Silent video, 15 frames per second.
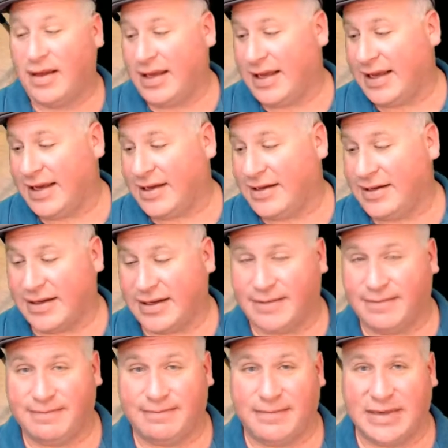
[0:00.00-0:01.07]
and
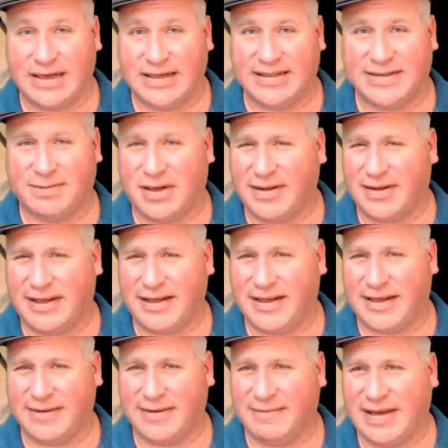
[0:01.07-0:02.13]
I just bought, like,